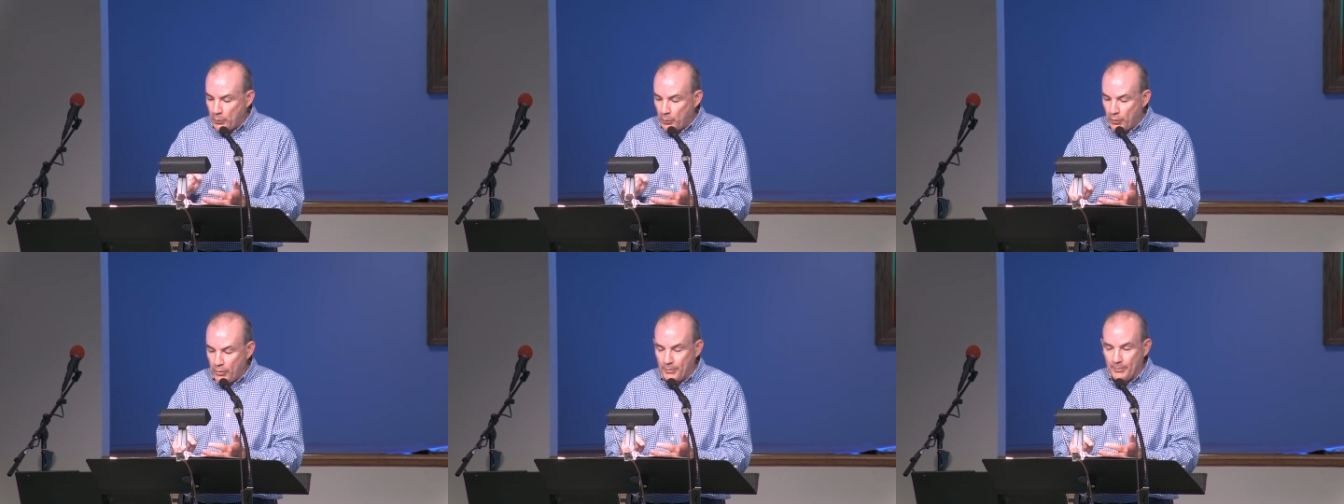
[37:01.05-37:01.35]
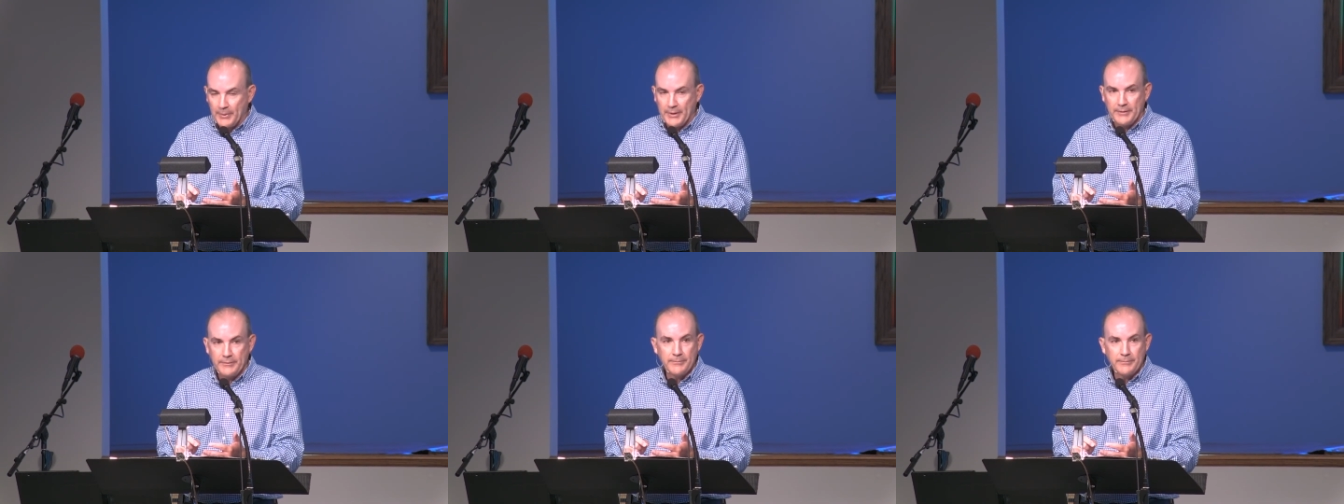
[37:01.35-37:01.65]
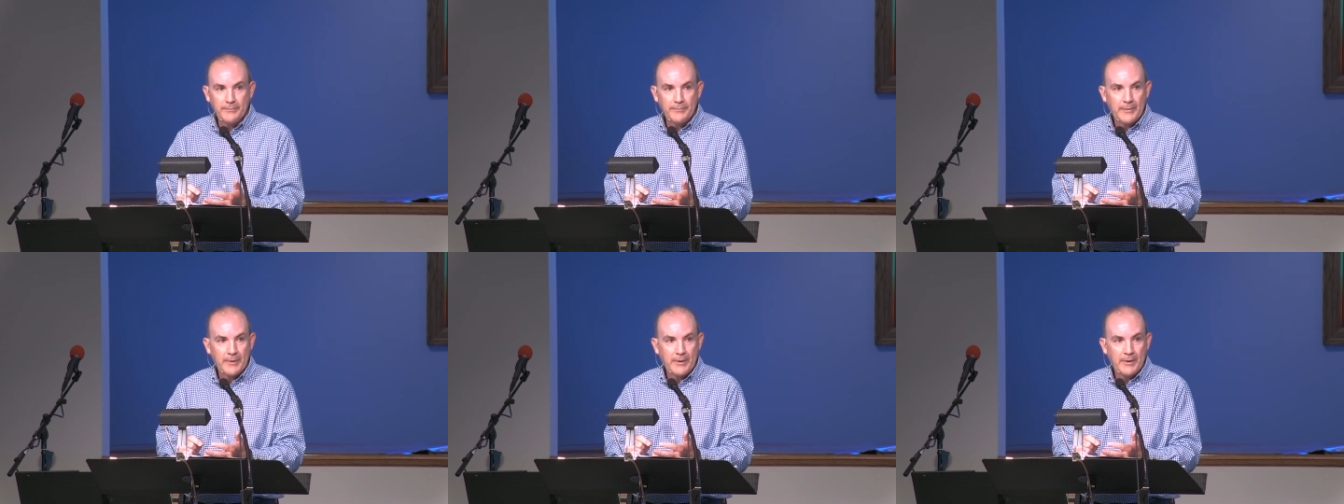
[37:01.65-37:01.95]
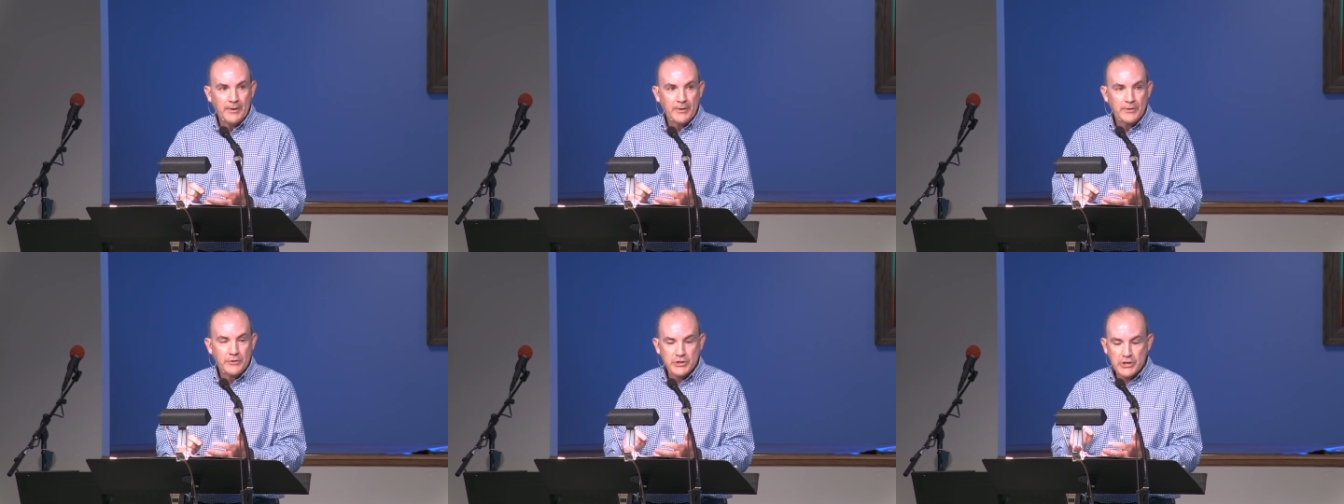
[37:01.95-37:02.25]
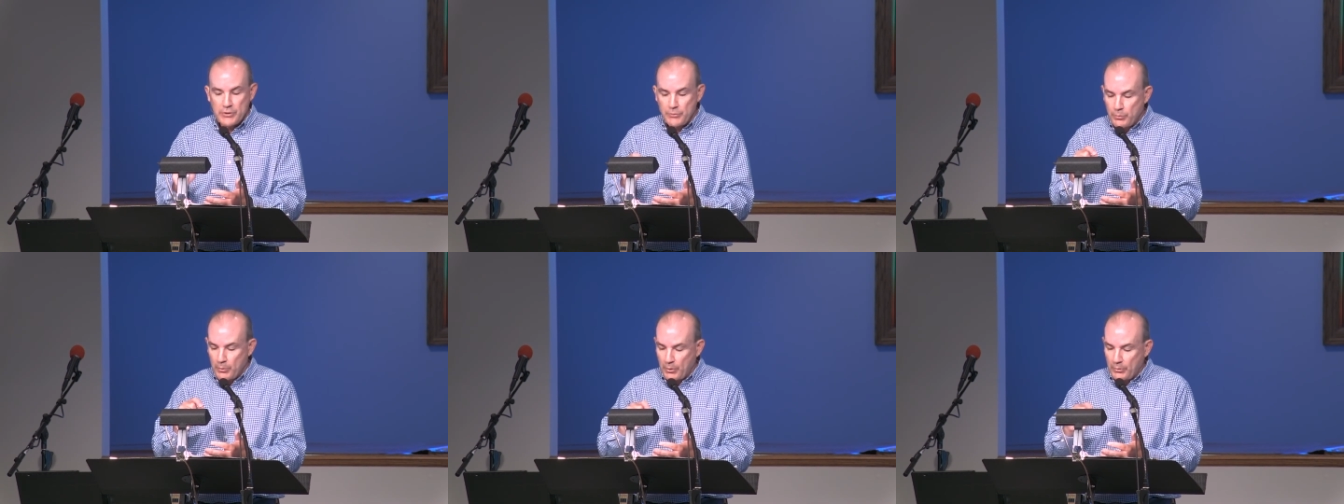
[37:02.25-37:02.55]
woman,
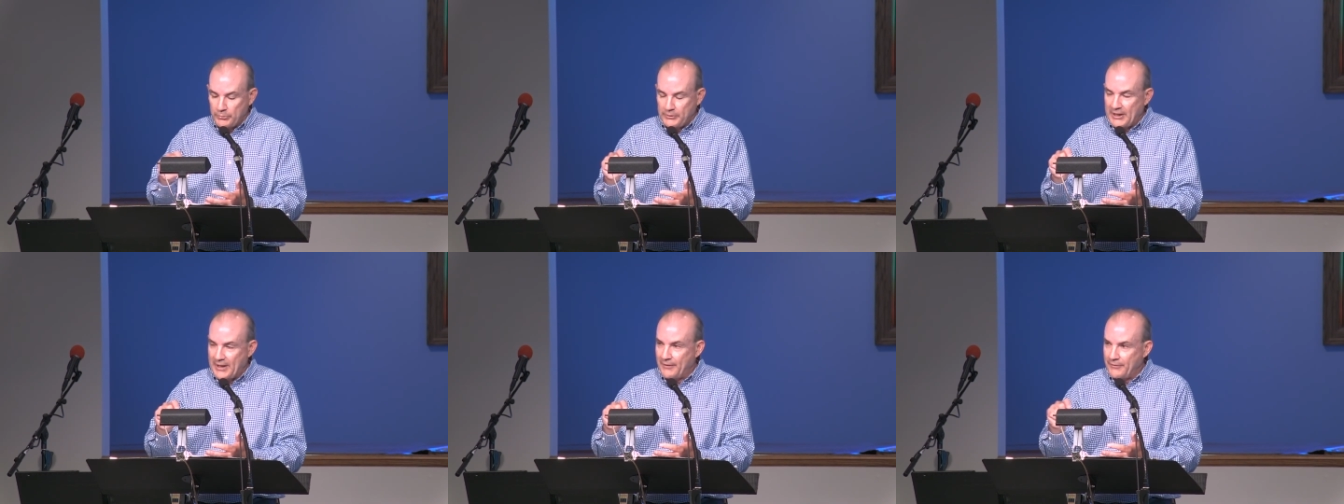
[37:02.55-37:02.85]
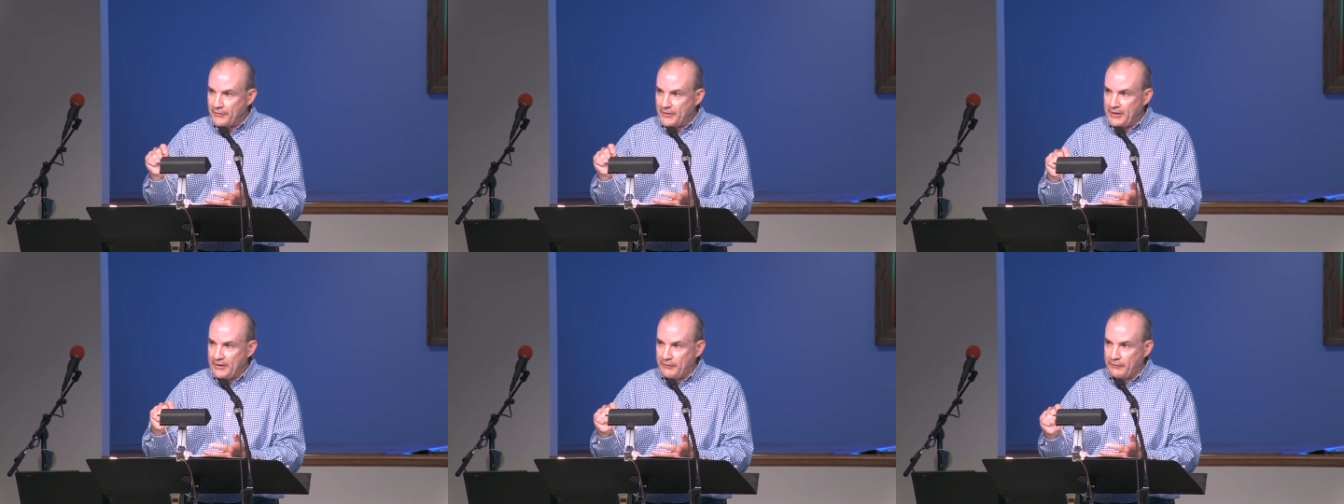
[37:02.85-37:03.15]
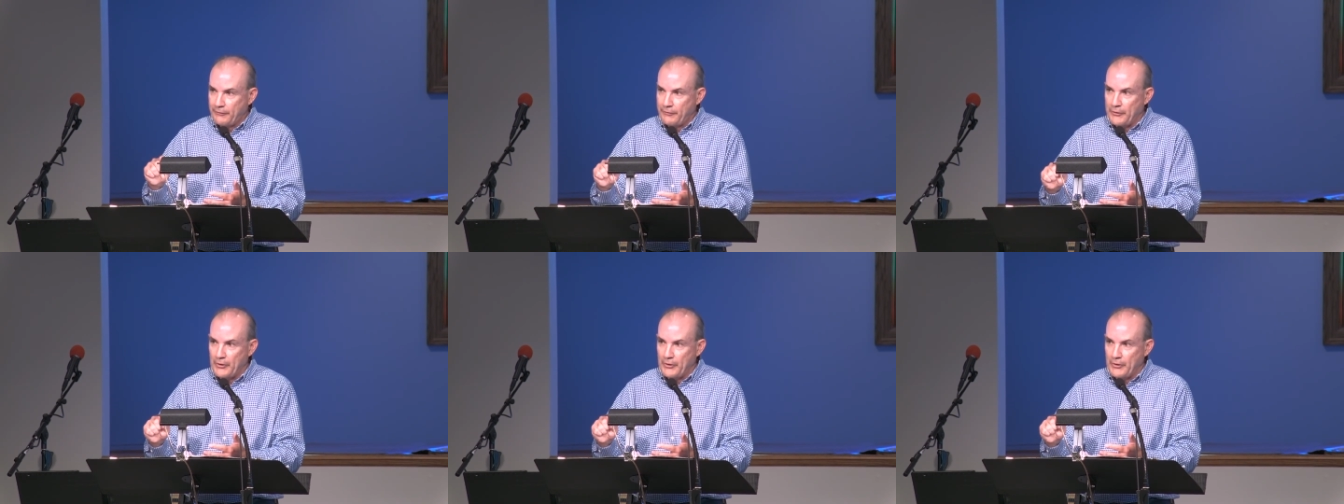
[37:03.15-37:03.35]
she wrote down these